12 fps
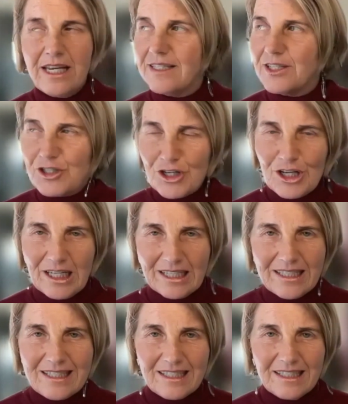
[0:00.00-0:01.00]
as a
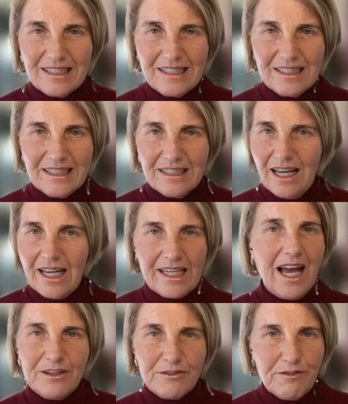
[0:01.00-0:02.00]
journalist, I
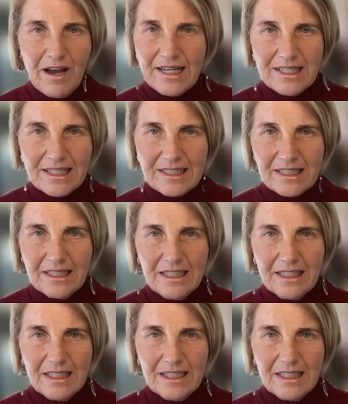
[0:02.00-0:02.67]
can't find it.